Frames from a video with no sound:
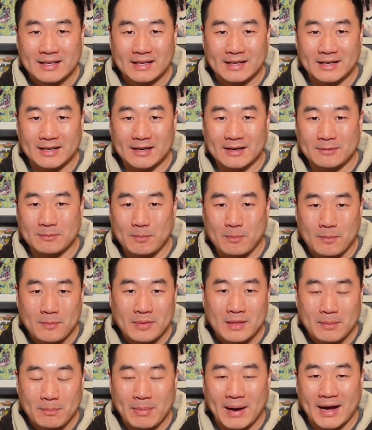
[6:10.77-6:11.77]

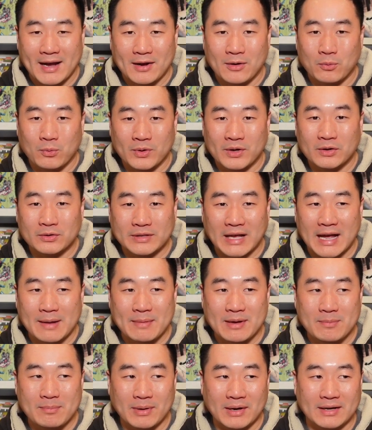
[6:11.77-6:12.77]
buy a real
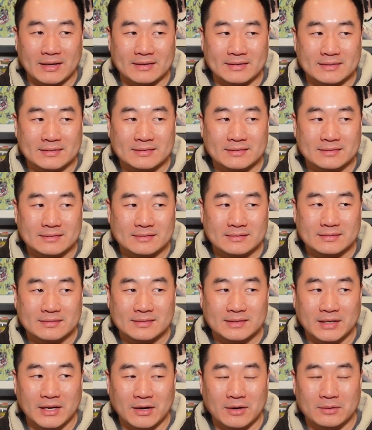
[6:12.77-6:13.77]
diamond, but
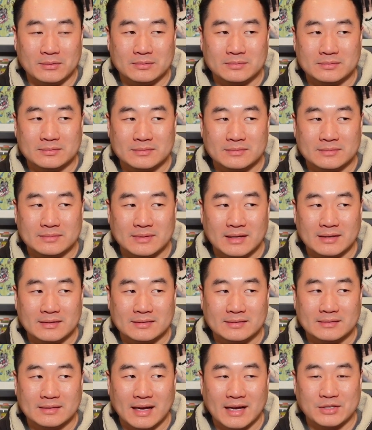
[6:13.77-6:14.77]

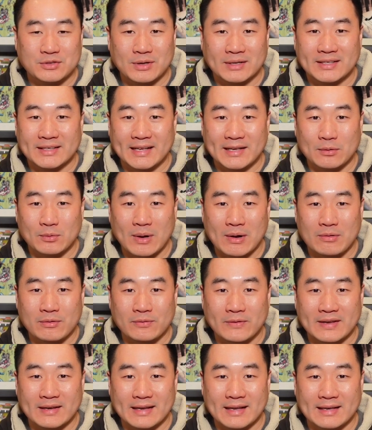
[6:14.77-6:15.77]
I tried to get away
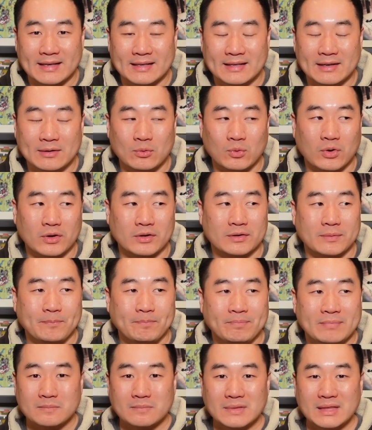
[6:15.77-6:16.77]
with it and it didn't work.
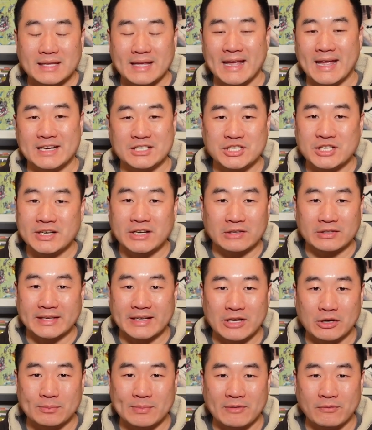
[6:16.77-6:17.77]
And she nearly
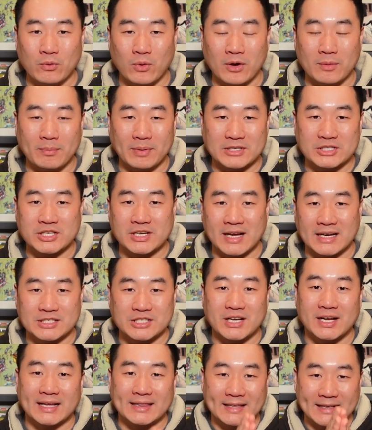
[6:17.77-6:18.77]
killed me for it, but she
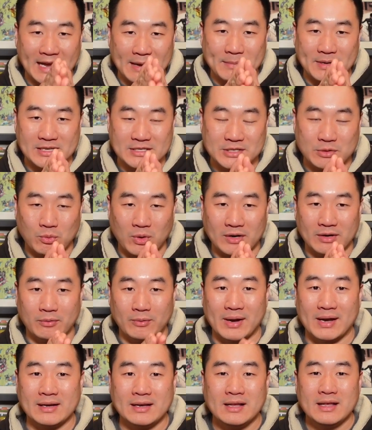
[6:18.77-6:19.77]
got the diamond that she wanted,
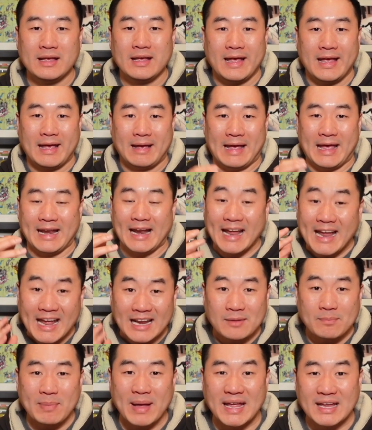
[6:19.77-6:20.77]
right? And I
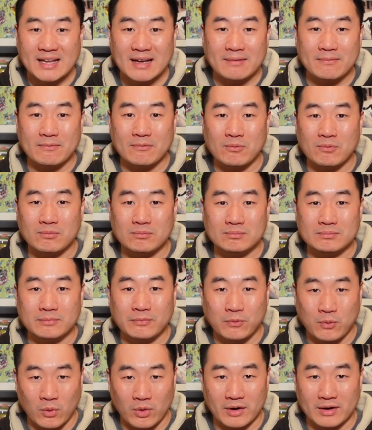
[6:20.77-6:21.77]
had to pay up
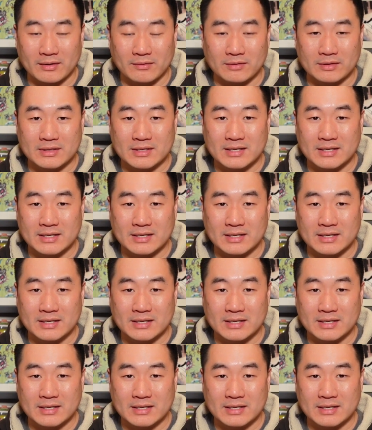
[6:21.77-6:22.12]
for it.